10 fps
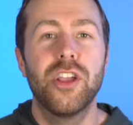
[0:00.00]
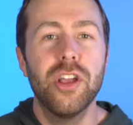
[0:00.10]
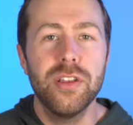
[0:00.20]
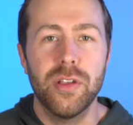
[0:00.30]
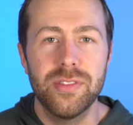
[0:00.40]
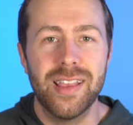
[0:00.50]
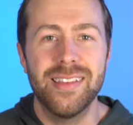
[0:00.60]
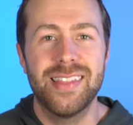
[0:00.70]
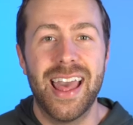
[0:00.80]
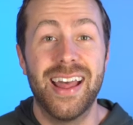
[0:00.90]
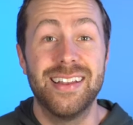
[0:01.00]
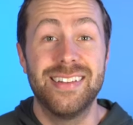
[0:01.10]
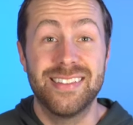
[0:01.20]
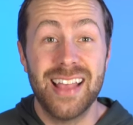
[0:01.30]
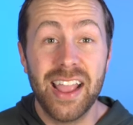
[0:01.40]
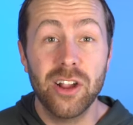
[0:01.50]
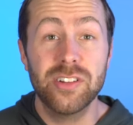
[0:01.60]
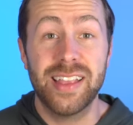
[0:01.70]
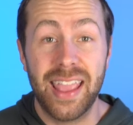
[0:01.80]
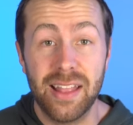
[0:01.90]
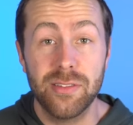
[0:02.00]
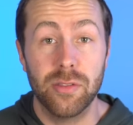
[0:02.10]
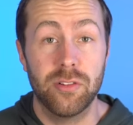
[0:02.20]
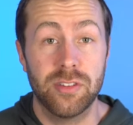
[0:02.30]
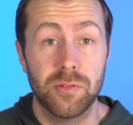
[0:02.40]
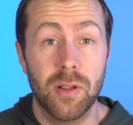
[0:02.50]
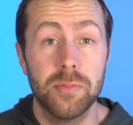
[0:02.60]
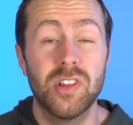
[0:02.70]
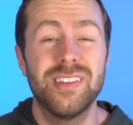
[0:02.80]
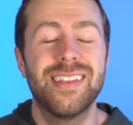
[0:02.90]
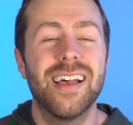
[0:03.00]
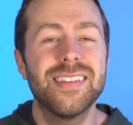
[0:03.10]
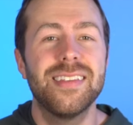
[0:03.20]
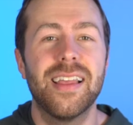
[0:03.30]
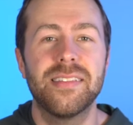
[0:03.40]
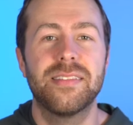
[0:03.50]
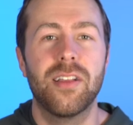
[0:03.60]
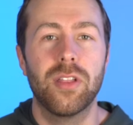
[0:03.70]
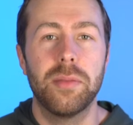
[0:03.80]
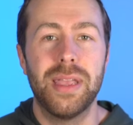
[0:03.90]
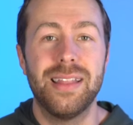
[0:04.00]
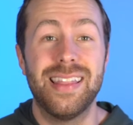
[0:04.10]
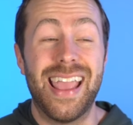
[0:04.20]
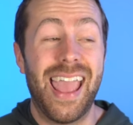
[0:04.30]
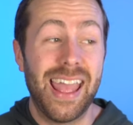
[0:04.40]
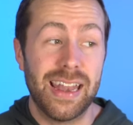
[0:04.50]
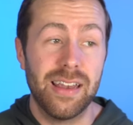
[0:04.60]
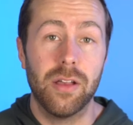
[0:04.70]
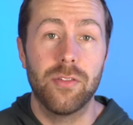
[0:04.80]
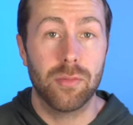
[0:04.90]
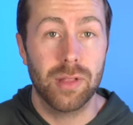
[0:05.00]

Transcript: The good news is that a desire to cancel their subscription doesn't necessarily mean the end of your